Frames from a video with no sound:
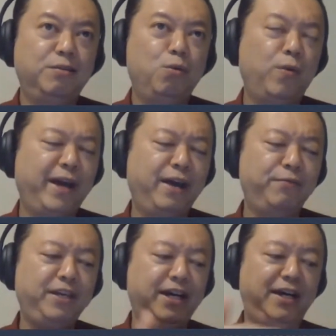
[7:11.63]
where
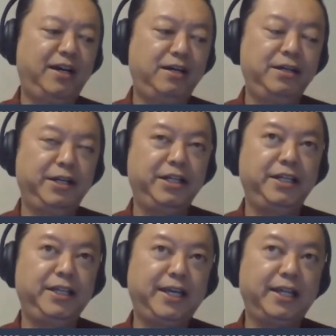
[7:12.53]
we are
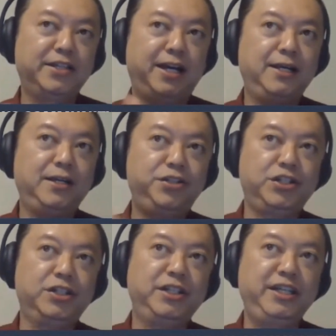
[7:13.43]
in the entire
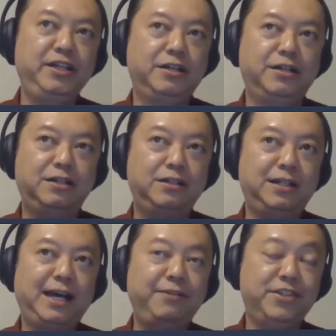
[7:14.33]
journey or
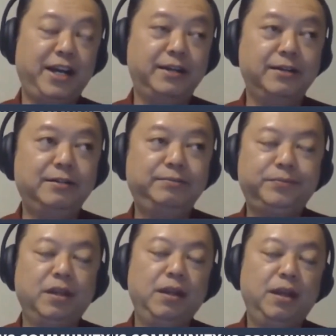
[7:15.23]
life cycle
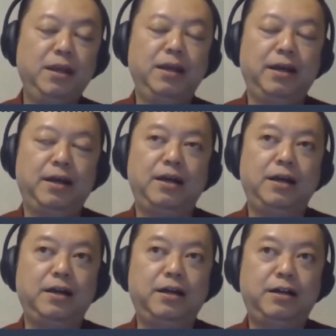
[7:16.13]

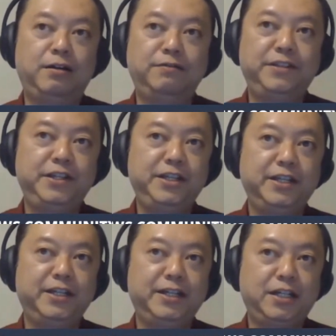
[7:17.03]
of
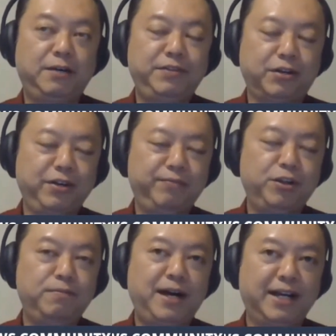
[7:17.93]
the
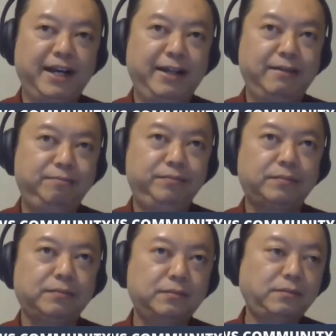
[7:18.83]
crypto market.
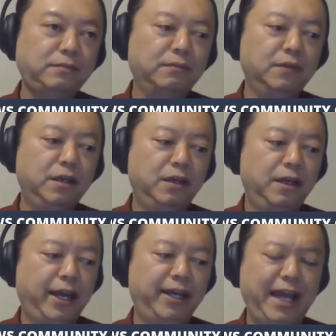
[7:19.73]

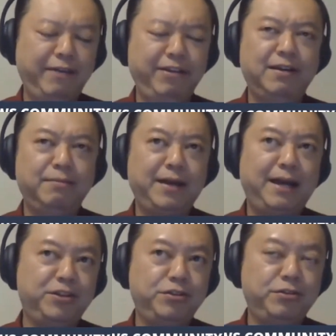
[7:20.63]
And having a
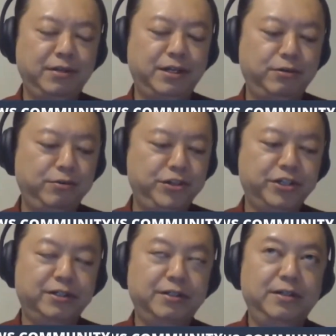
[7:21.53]
map is truly
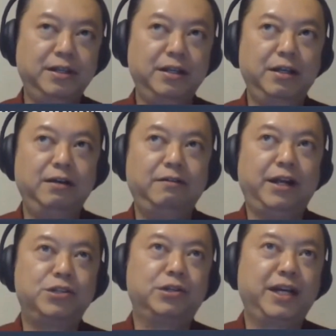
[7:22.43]
crucial,
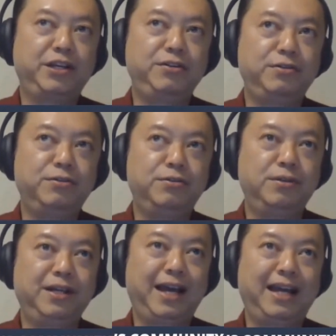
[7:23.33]
right? So that
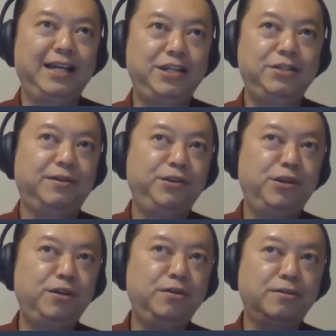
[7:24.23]
you at least you
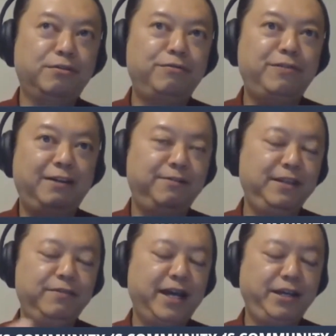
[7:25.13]
know
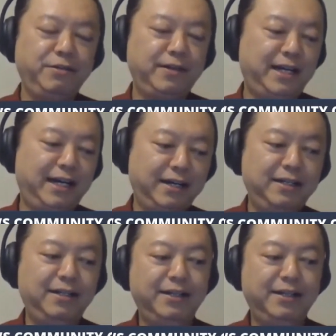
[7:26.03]
roughly where you are.